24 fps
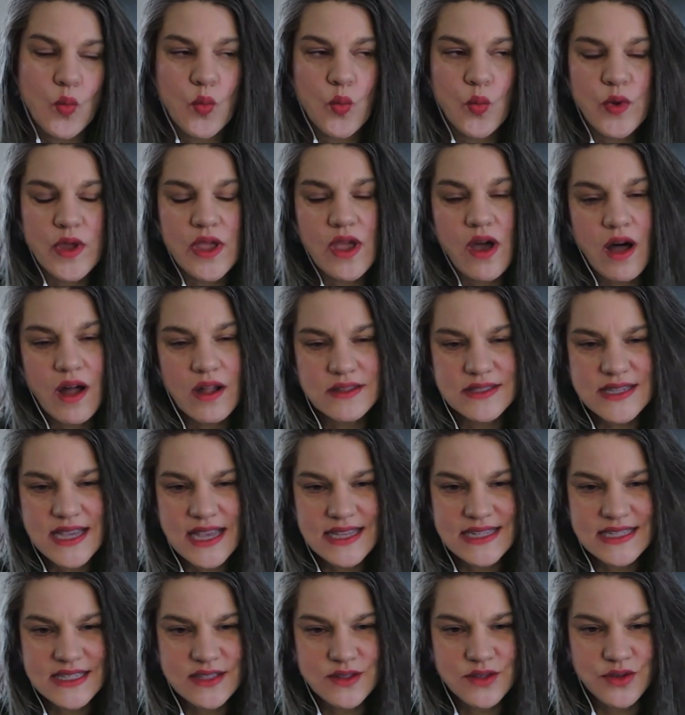we all
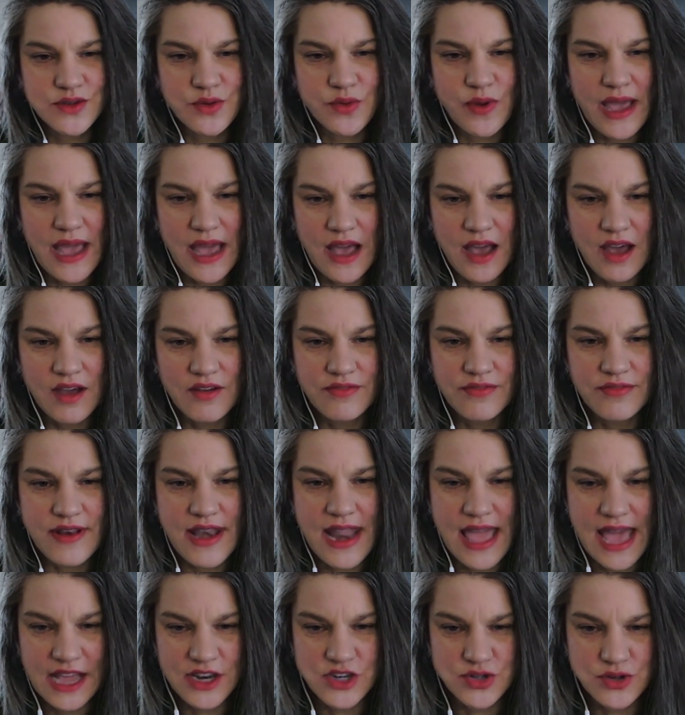tend to have
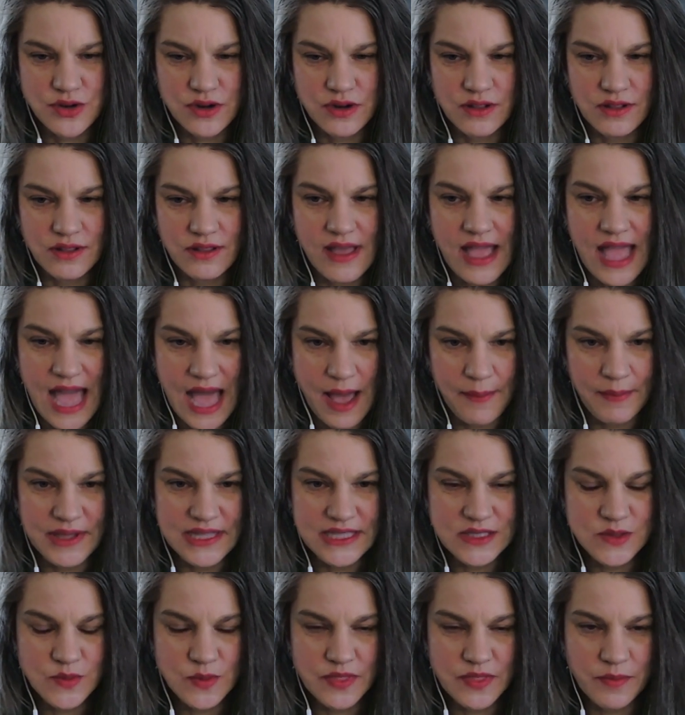natural
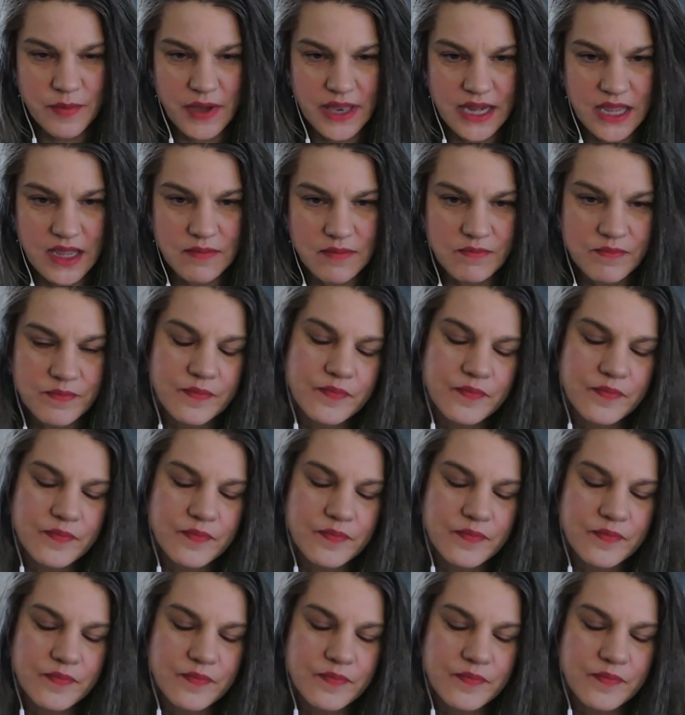habits with money.